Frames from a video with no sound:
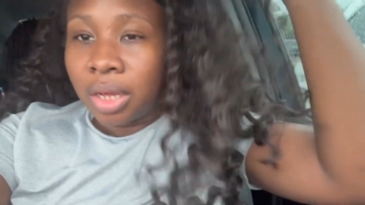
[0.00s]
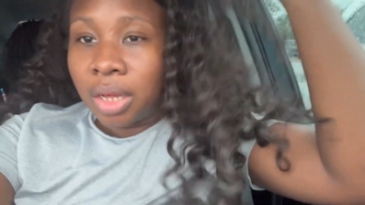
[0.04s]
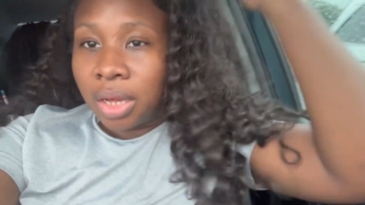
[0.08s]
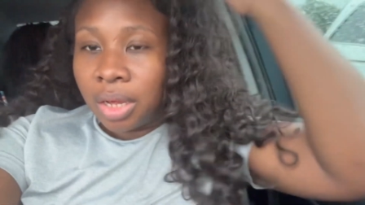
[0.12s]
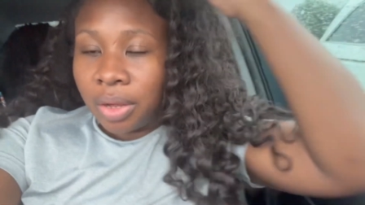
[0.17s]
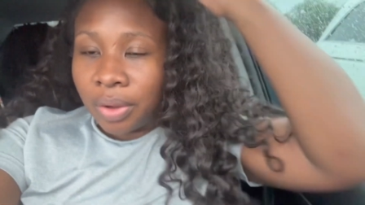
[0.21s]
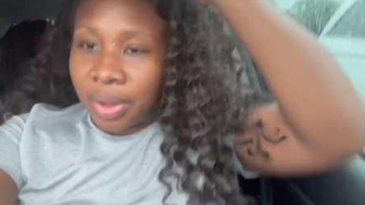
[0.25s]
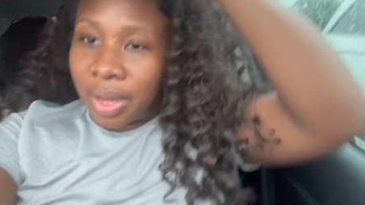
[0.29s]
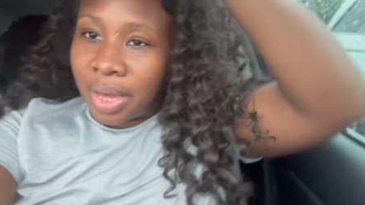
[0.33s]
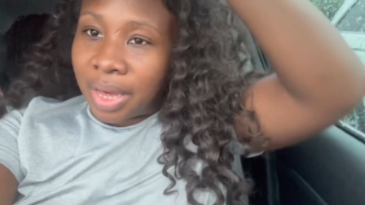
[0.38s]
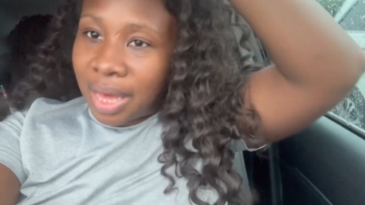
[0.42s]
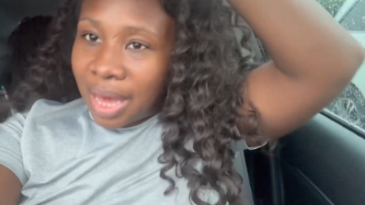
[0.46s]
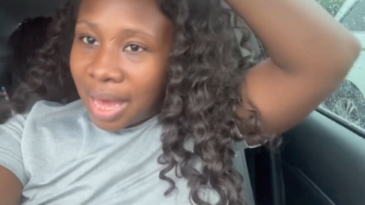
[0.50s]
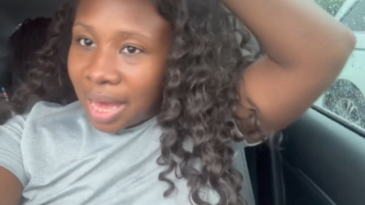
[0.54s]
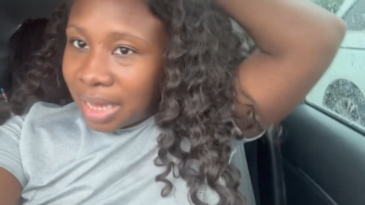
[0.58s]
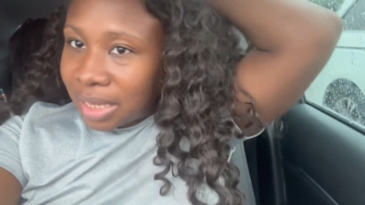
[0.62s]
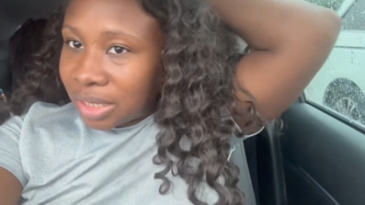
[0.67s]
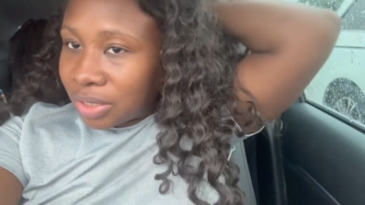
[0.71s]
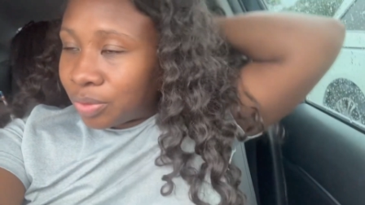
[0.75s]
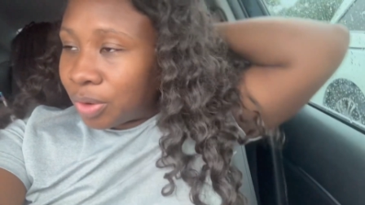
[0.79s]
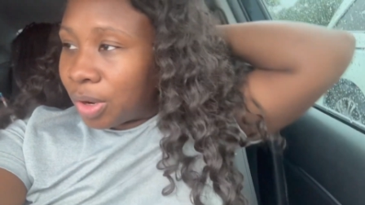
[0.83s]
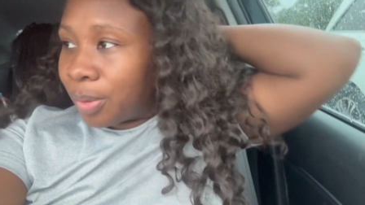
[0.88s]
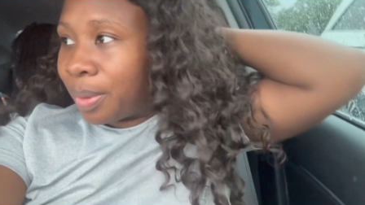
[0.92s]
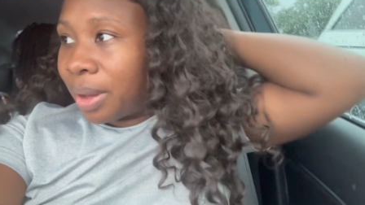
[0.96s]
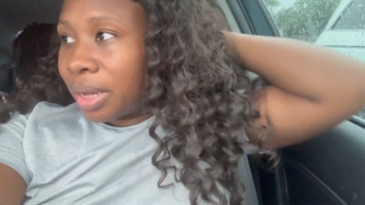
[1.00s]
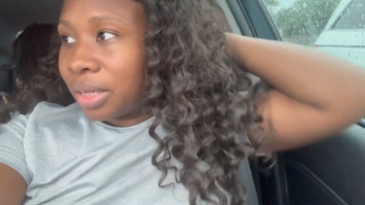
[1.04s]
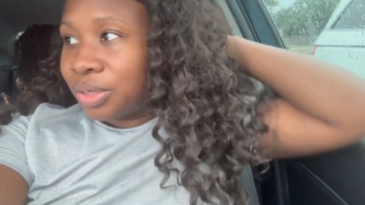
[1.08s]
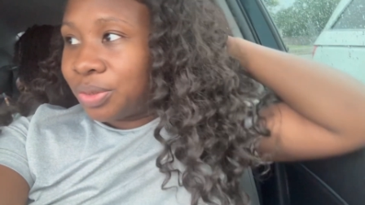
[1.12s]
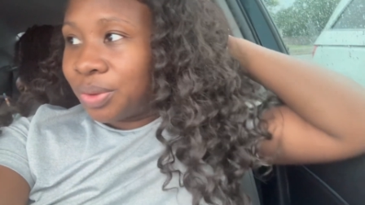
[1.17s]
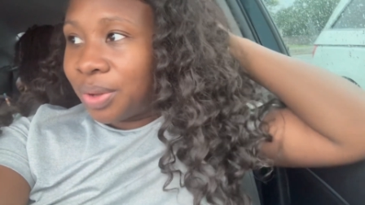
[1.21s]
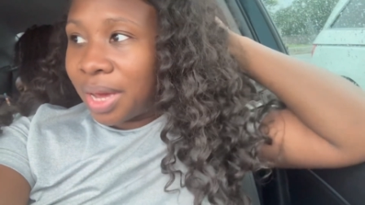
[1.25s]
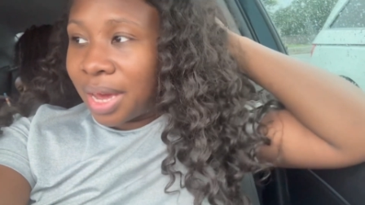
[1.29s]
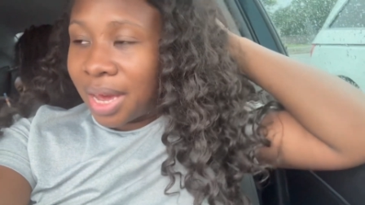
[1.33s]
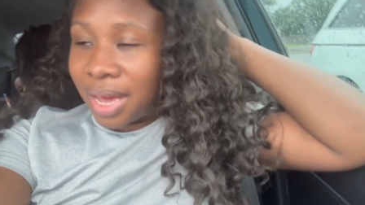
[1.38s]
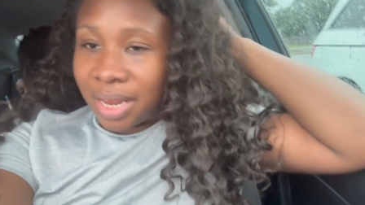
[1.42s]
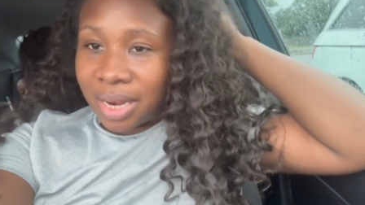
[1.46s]
Okay guys, we're about
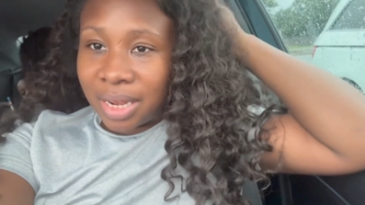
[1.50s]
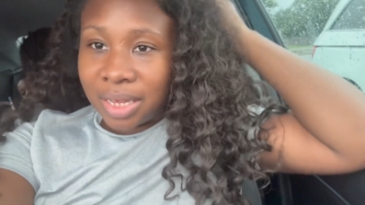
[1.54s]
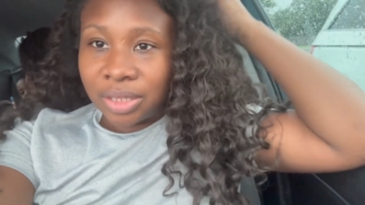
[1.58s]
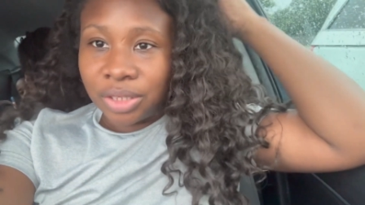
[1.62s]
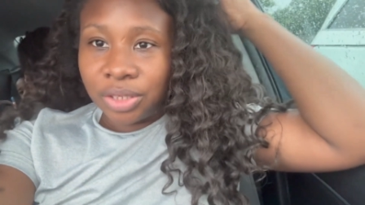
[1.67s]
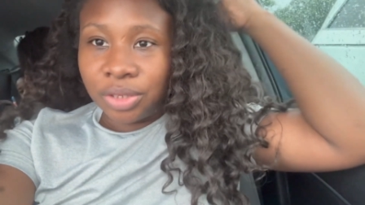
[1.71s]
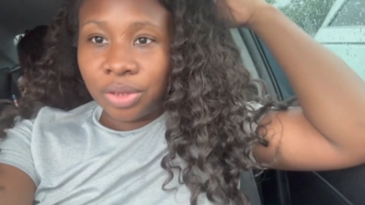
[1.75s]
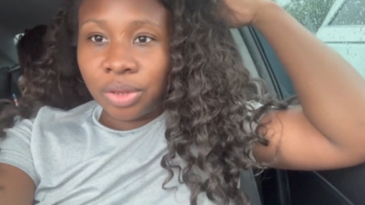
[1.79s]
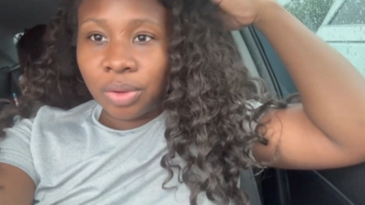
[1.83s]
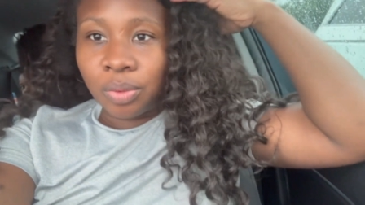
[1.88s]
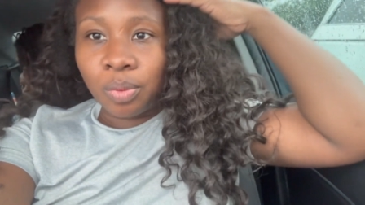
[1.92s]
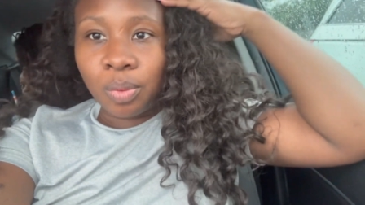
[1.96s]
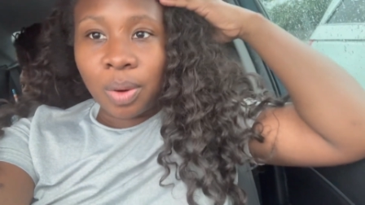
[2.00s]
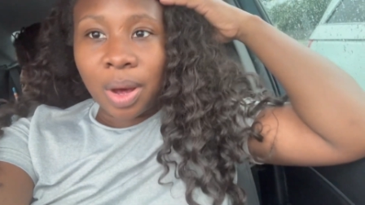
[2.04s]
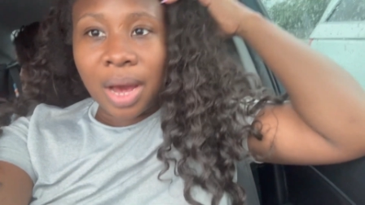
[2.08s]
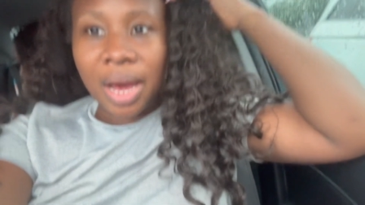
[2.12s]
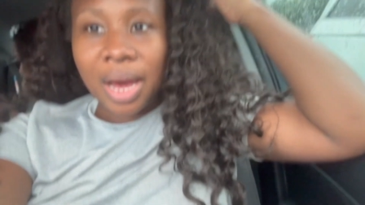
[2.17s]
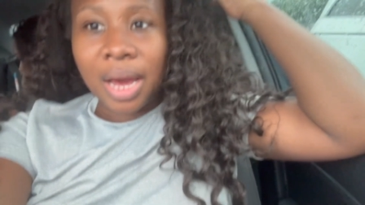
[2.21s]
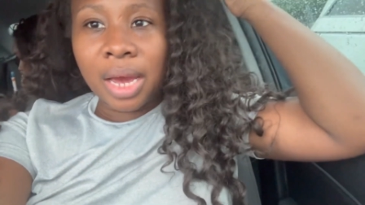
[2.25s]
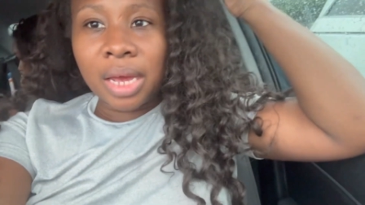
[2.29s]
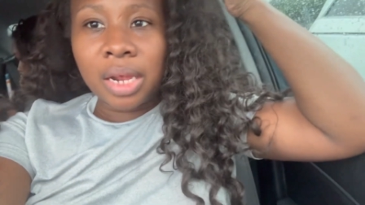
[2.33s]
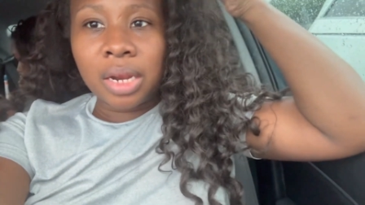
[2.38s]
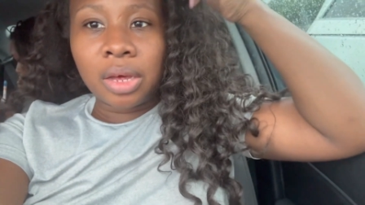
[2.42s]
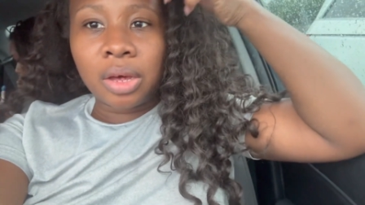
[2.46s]
to head into the Y